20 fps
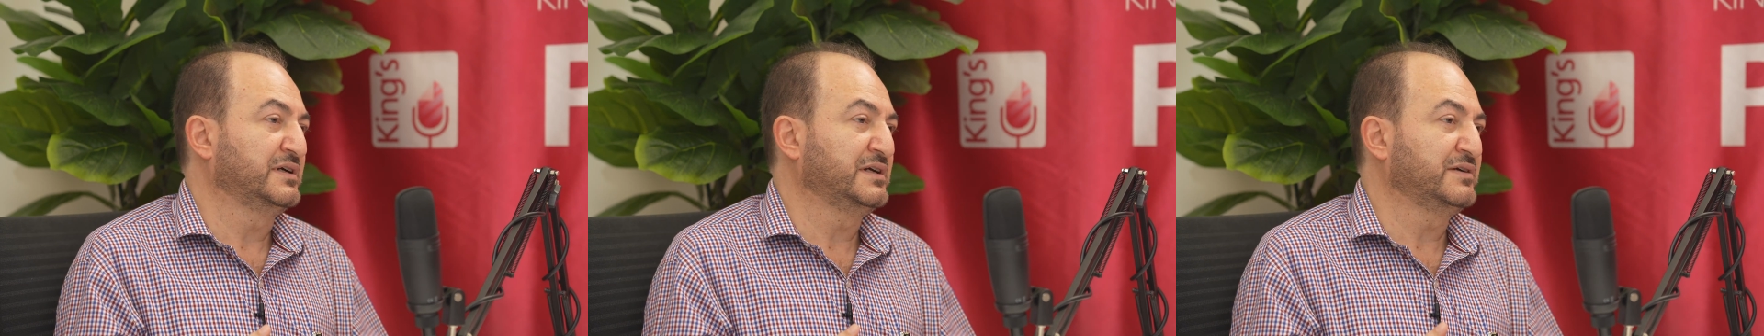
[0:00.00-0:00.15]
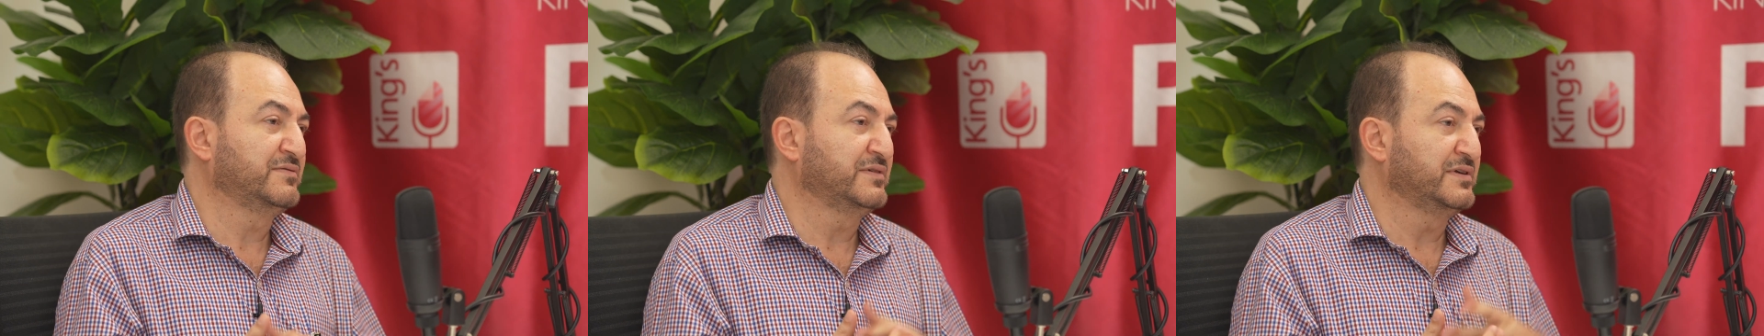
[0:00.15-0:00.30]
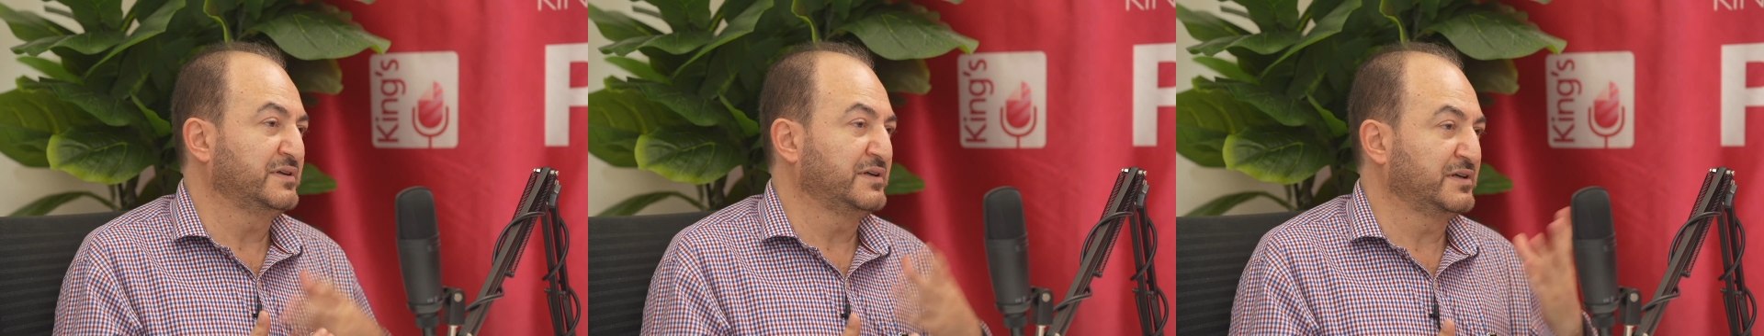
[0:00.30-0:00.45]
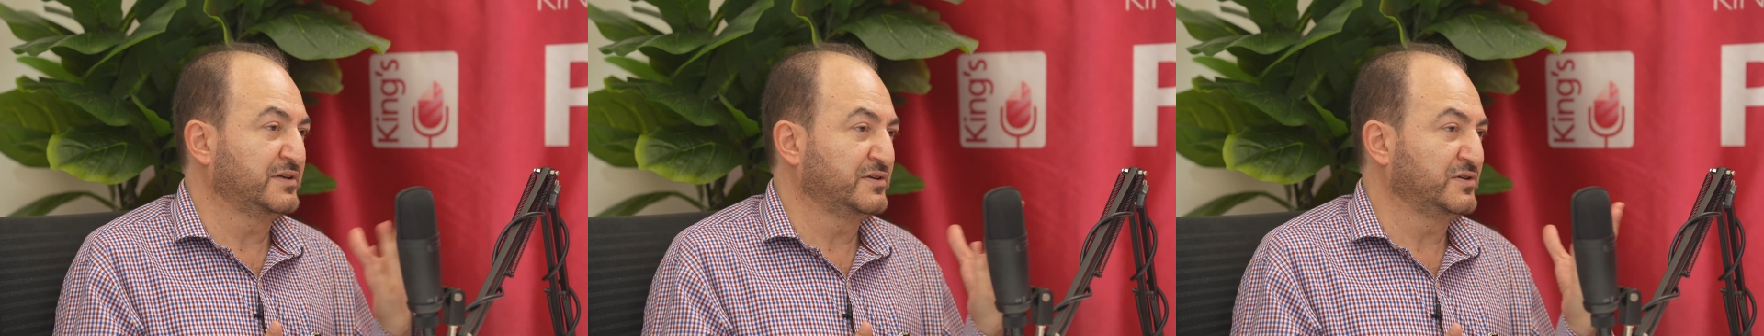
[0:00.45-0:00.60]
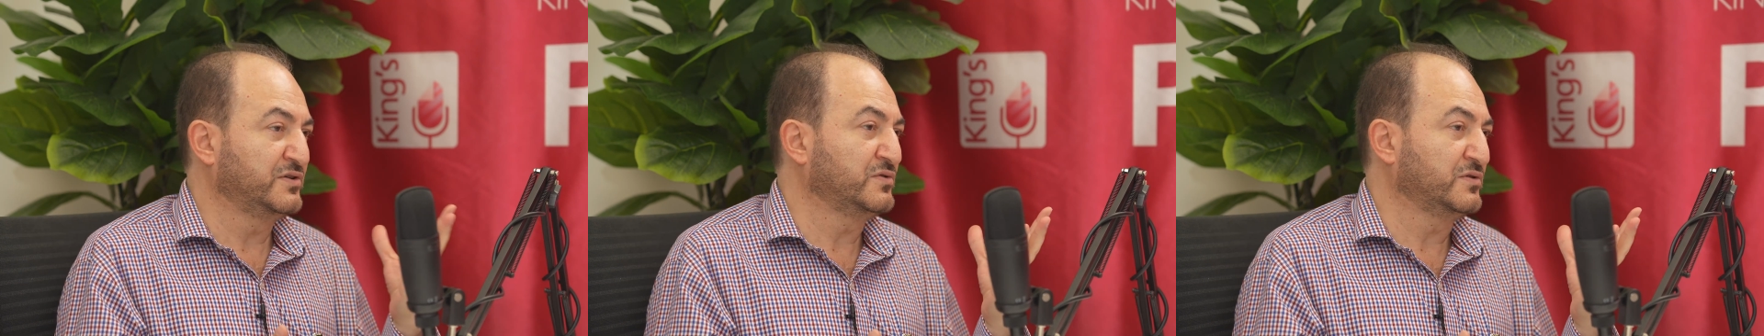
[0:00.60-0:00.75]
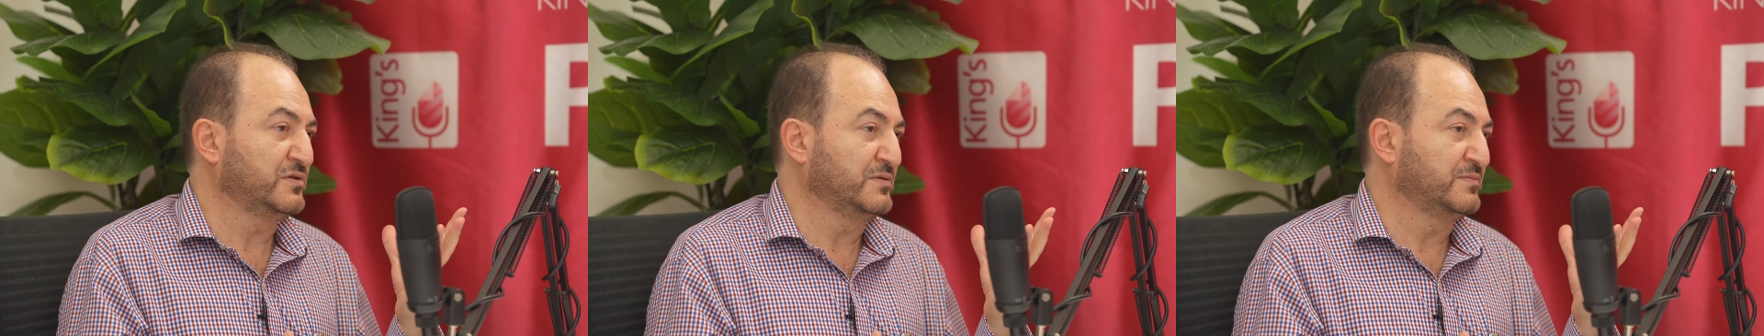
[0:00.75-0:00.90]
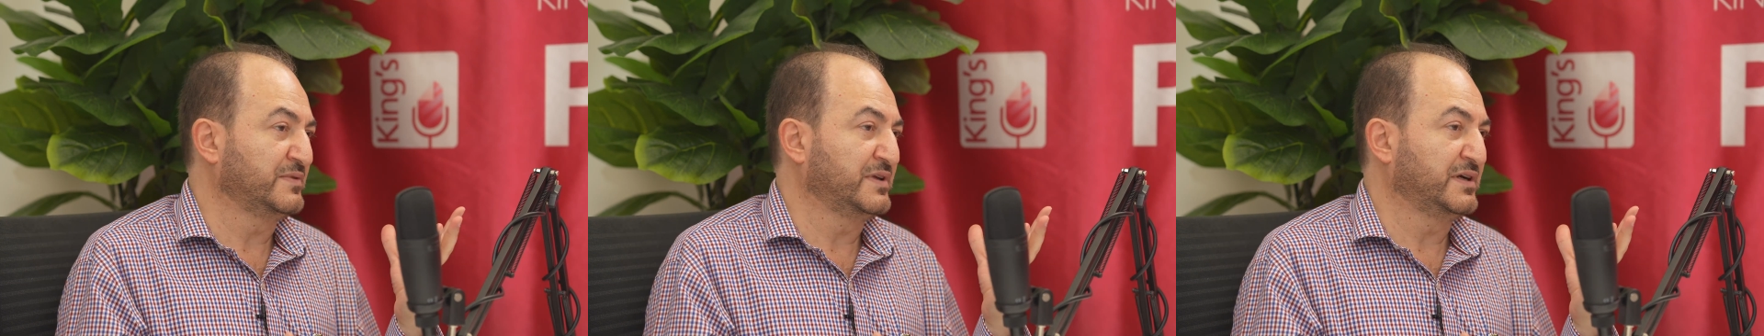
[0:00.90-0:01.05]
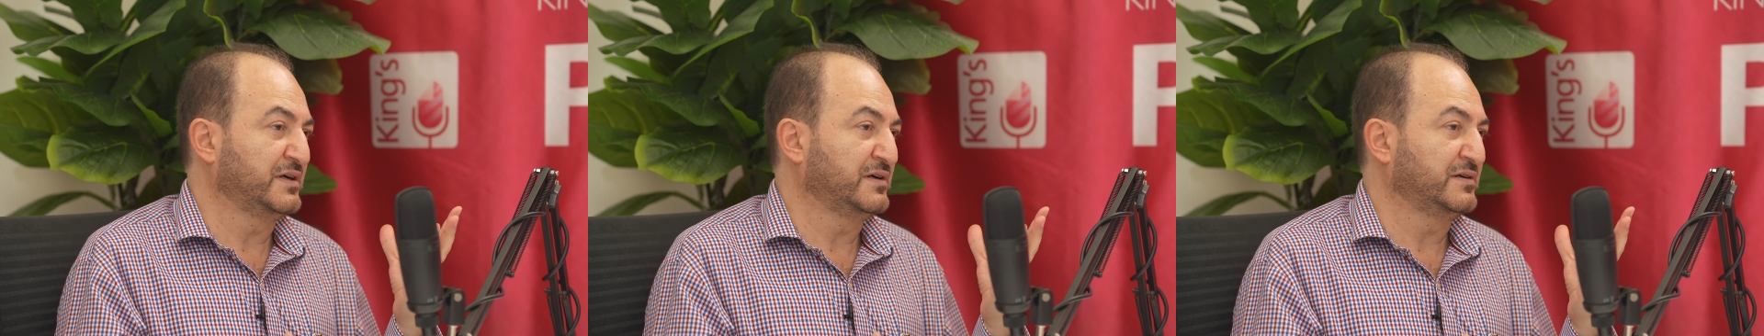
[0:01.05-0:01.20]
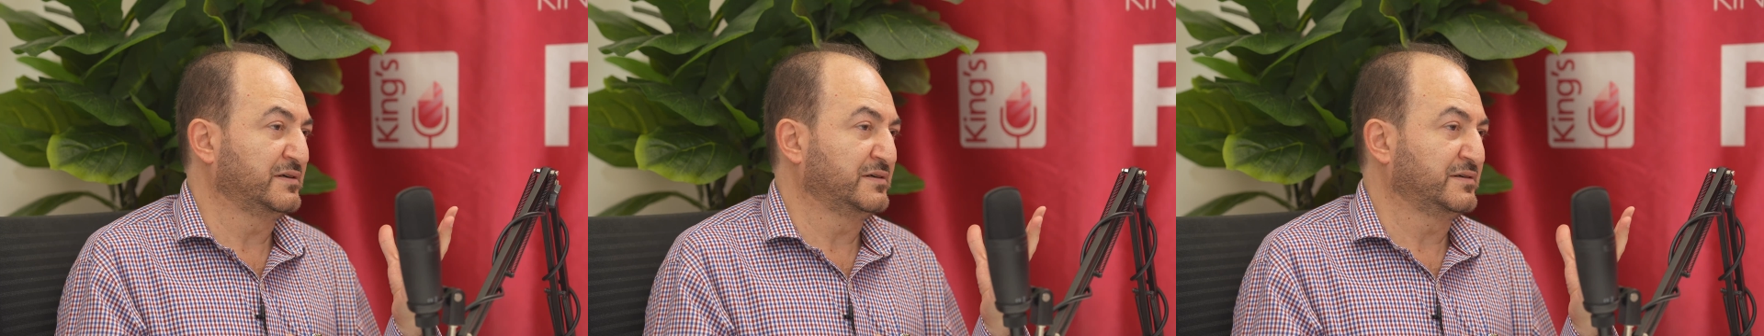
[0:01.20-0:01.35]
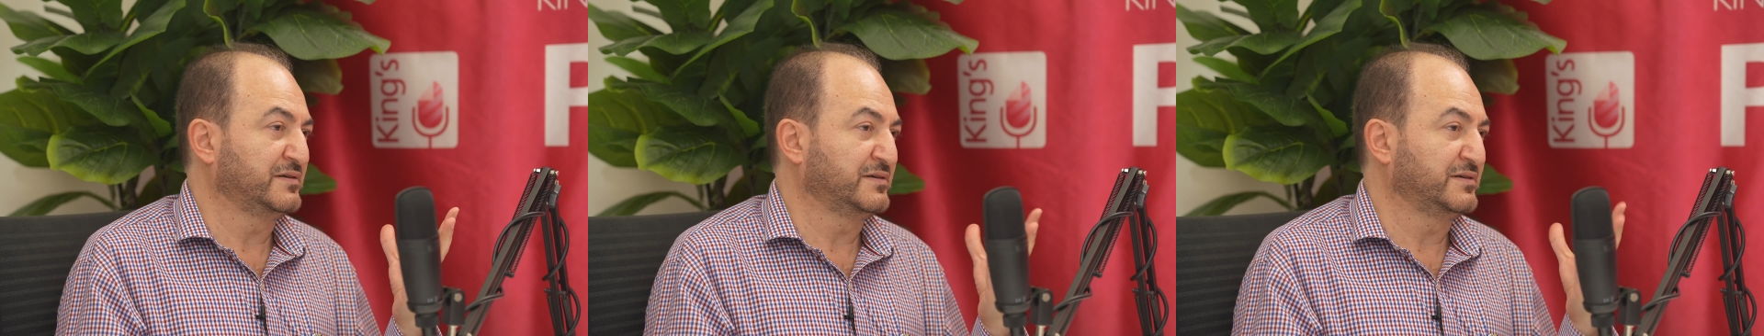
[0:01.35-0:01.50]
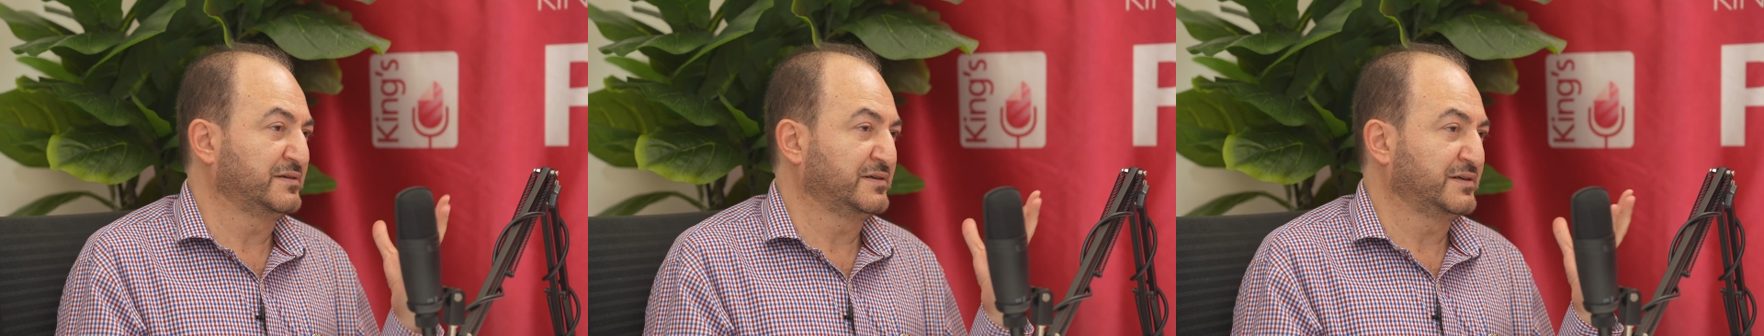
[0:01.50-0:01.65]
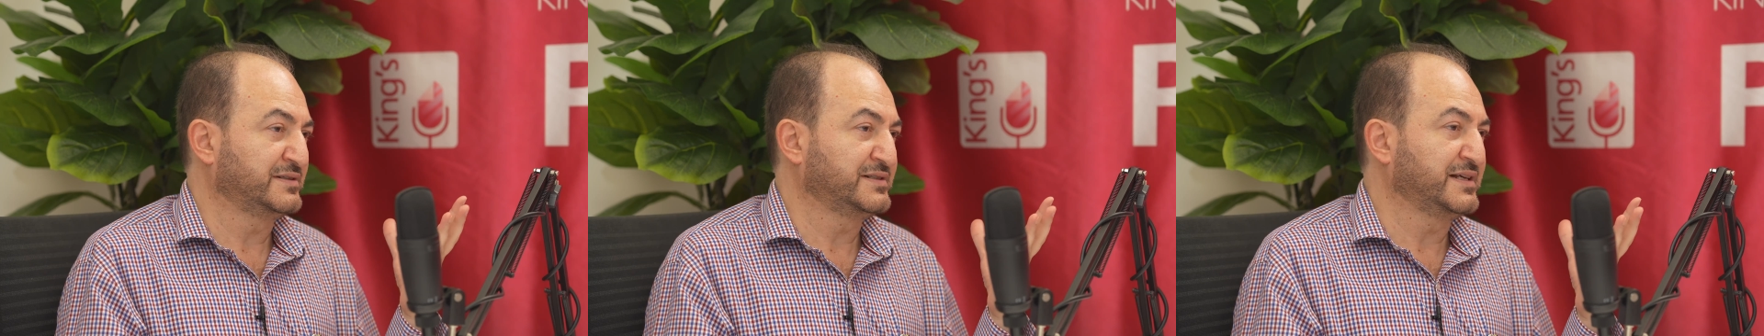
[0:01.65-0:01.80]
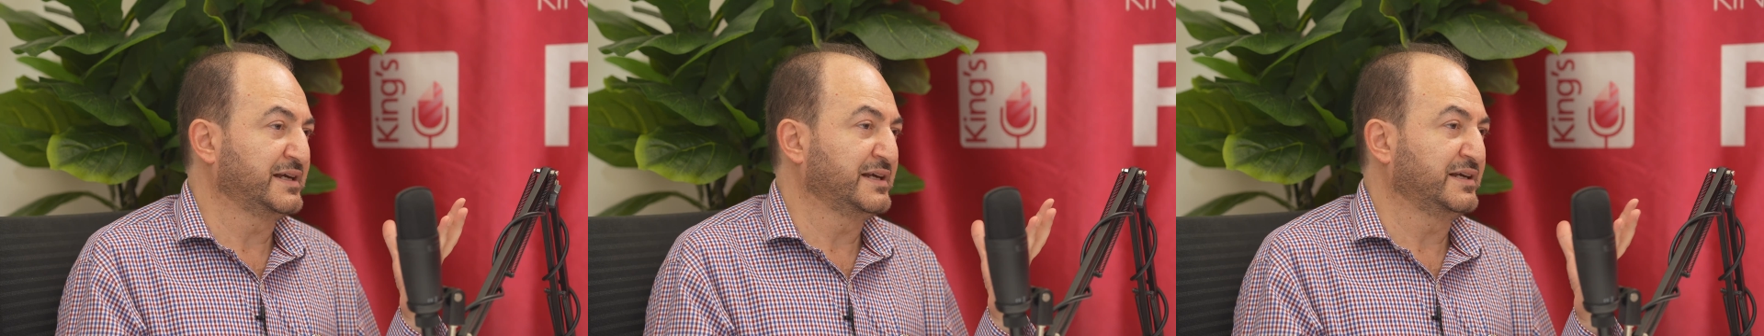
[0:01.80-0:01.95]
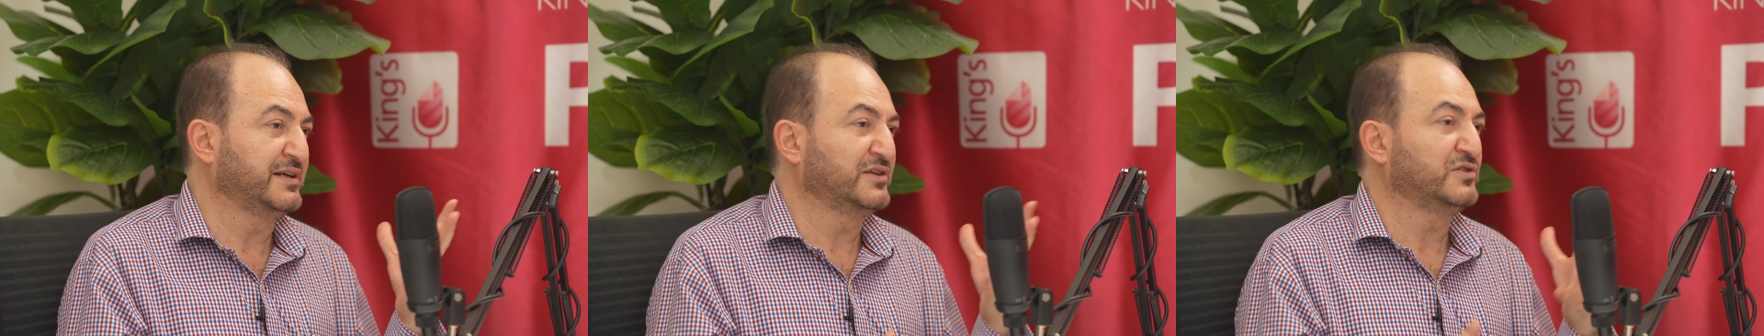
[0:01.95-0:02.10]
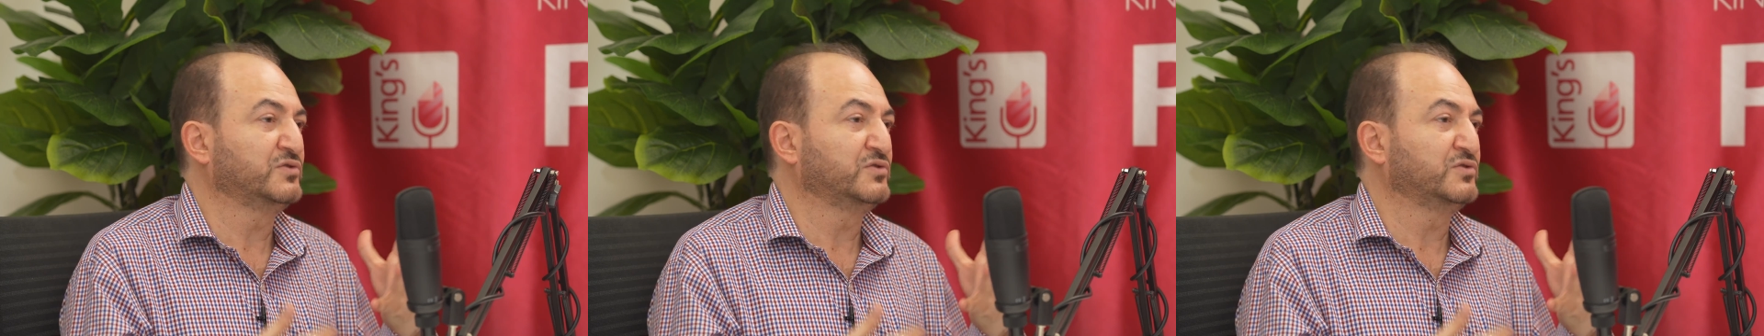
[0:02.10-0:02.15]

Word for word: even in europe they are saying